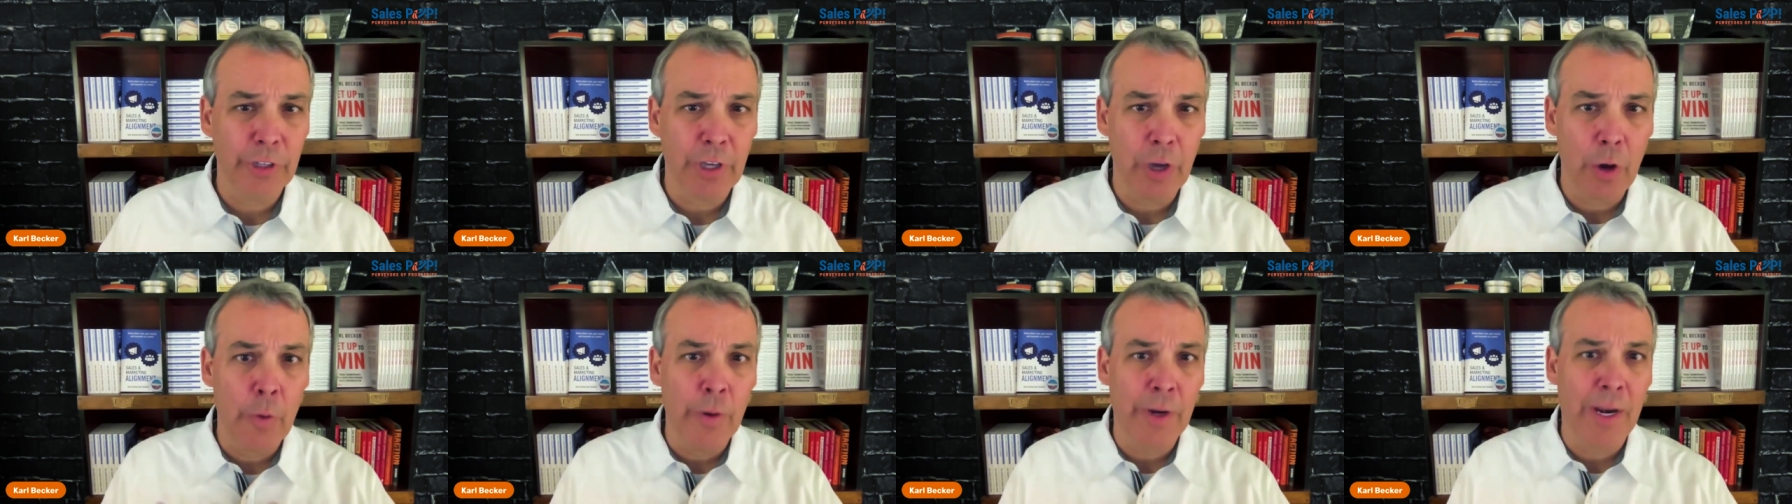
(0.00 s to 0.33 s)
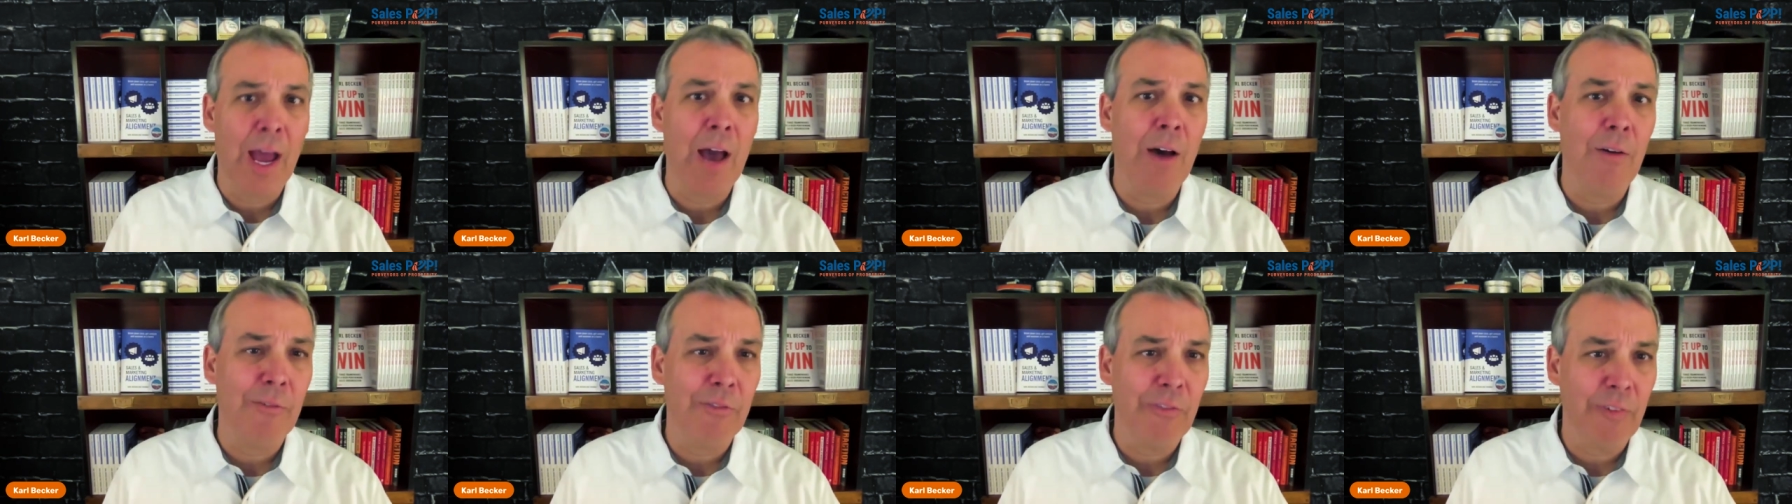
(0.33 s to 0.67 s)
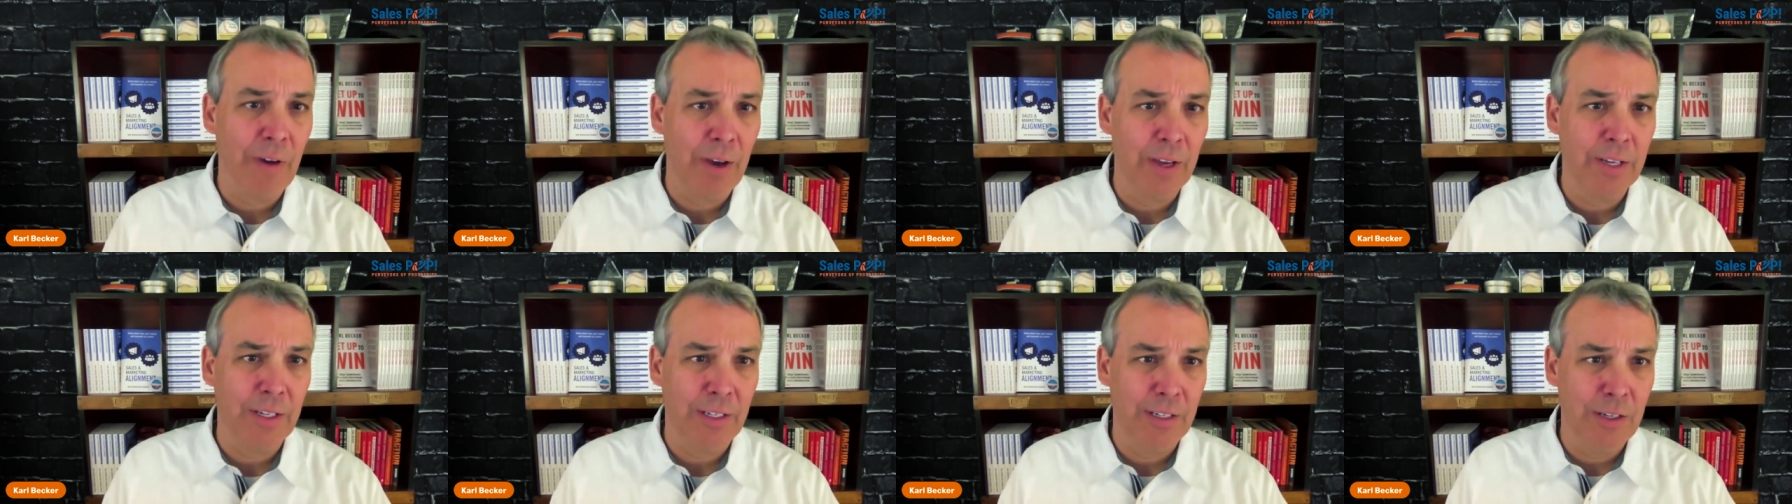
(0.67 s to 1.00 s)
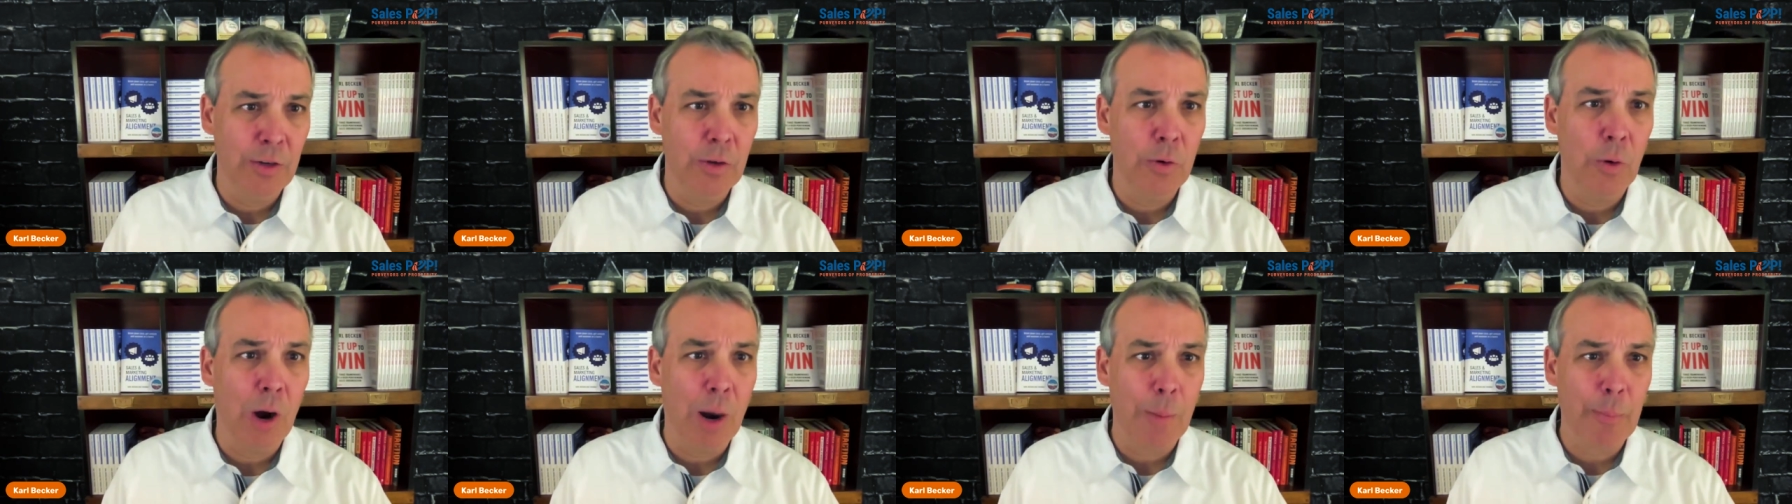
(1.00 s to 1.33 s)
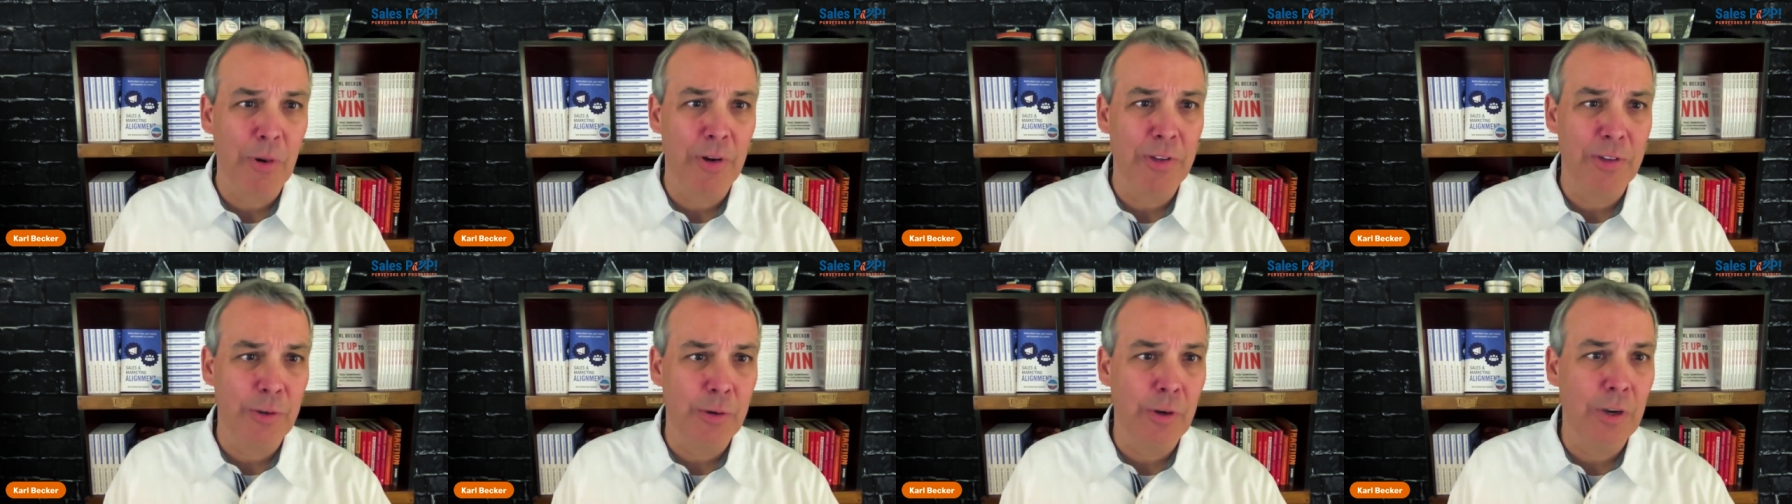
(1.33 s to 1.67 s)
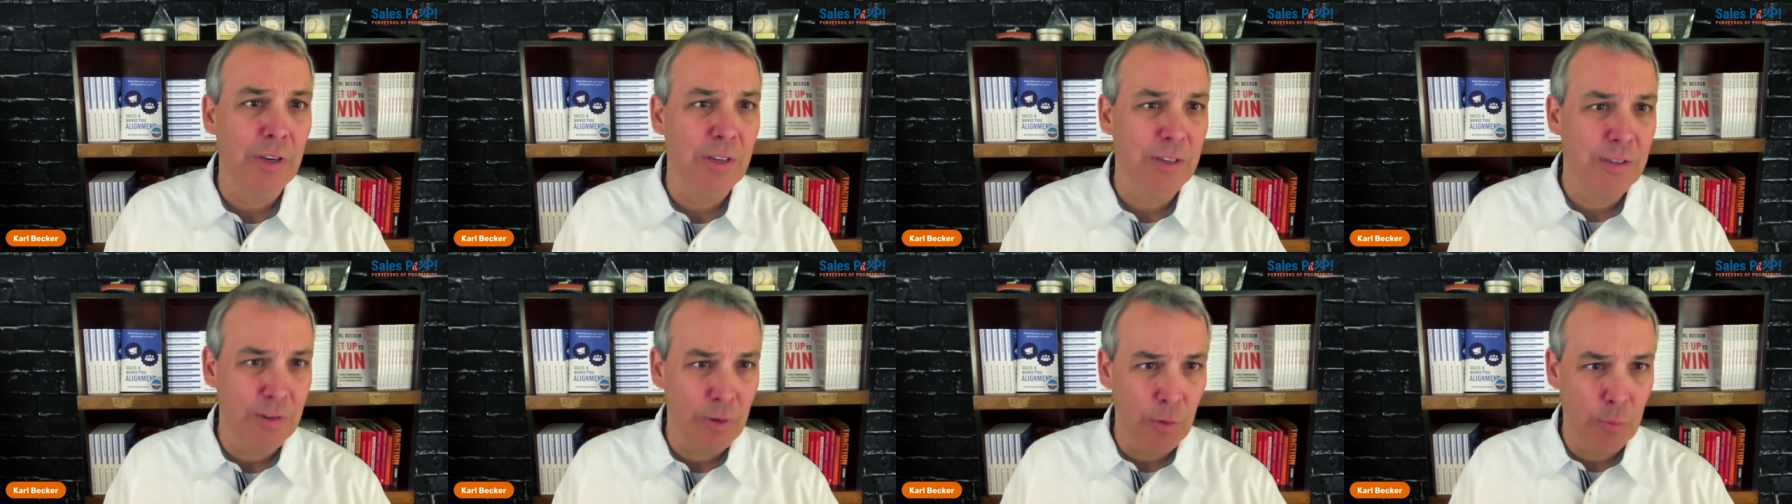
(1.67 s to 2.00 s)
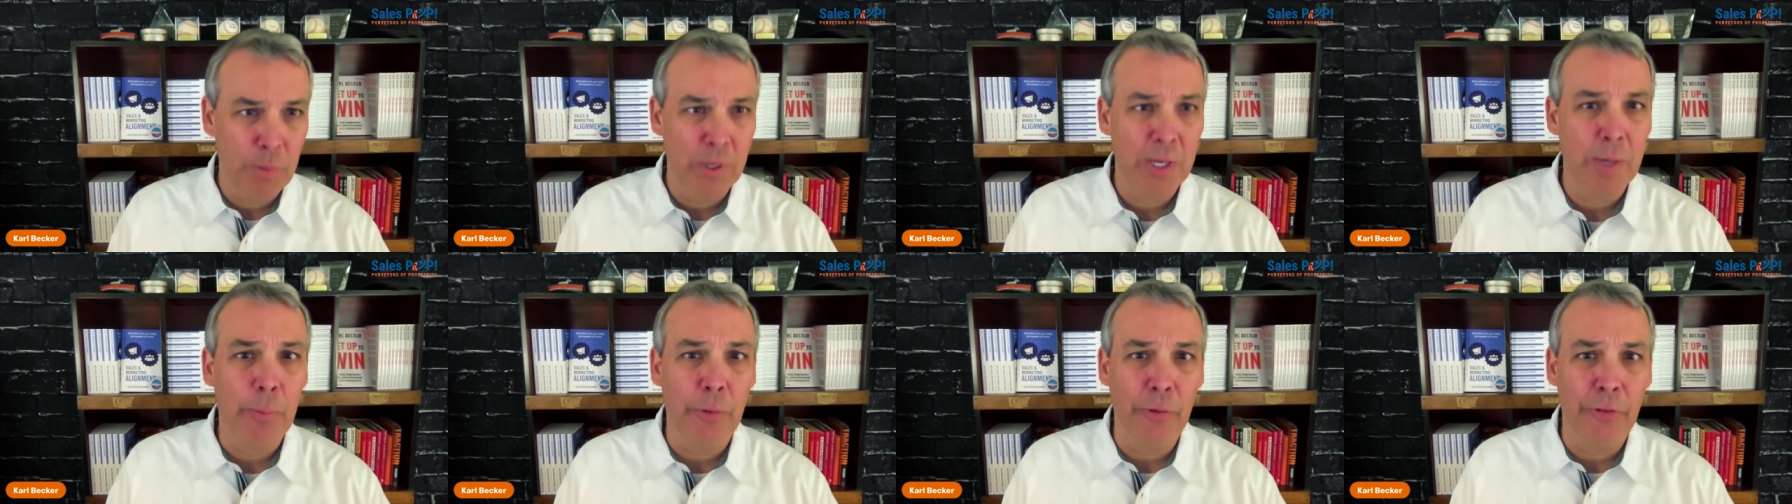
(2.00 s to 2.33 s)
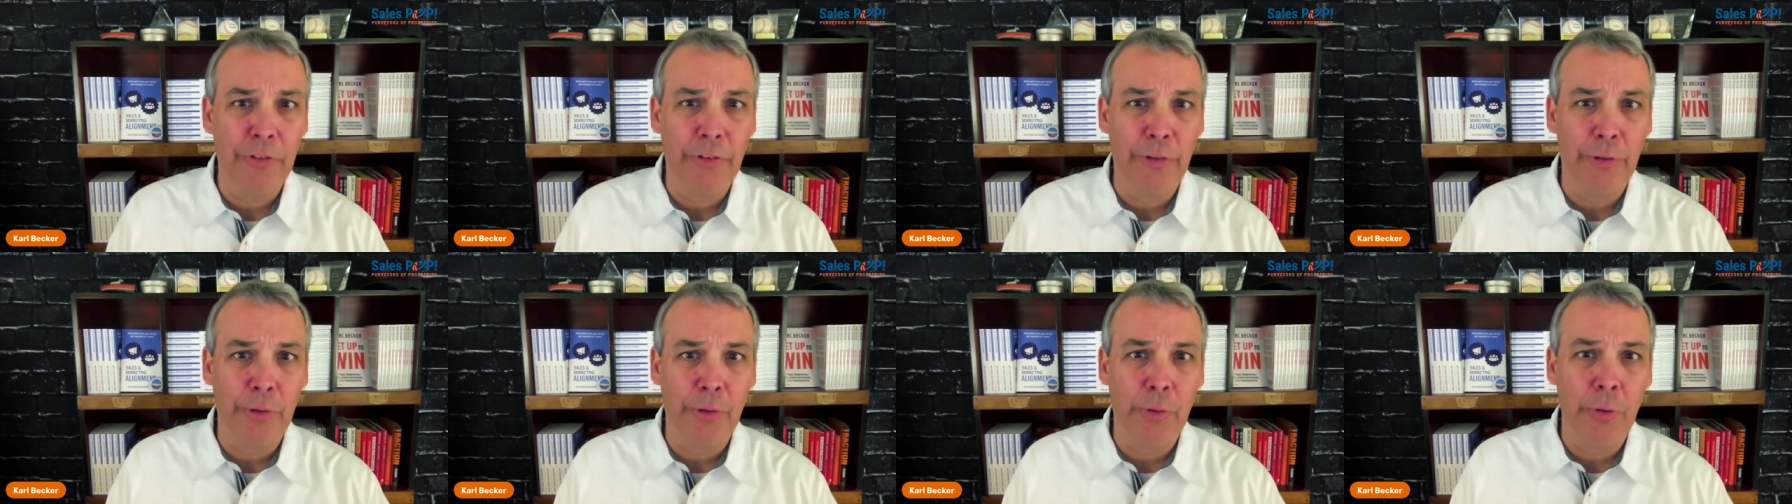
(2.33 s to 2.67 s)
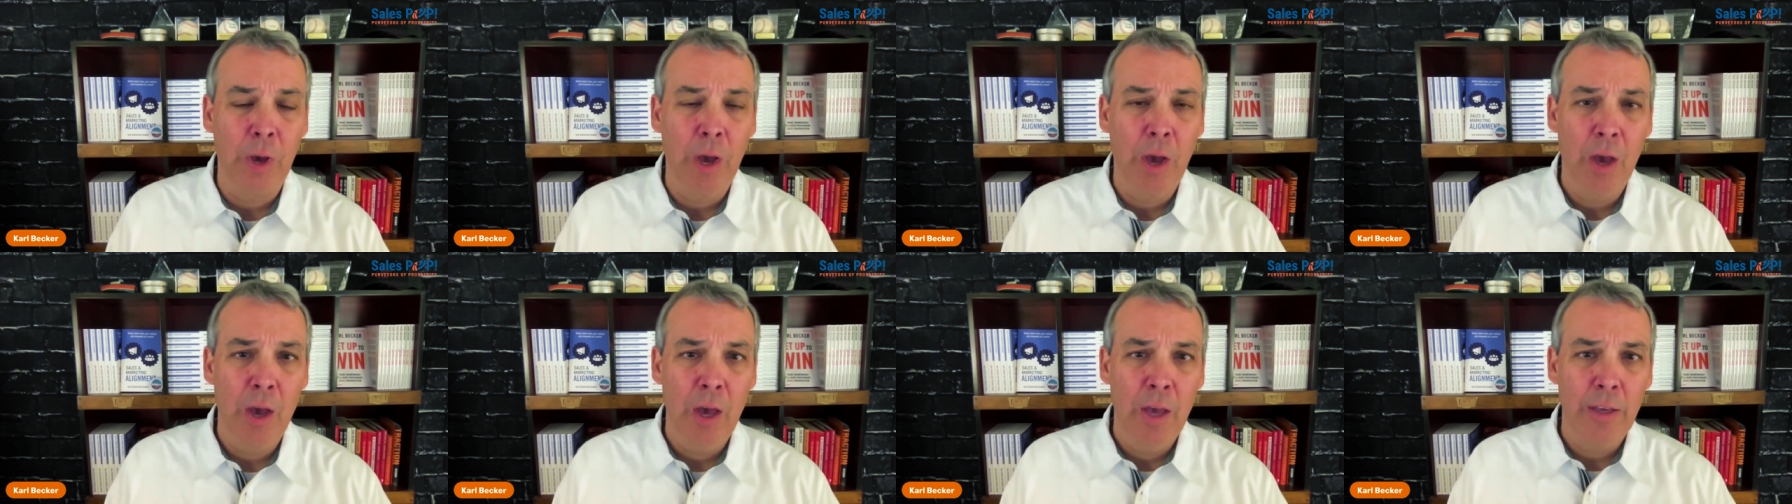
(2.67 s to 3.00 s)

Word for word: going out finding new opportunities, new people to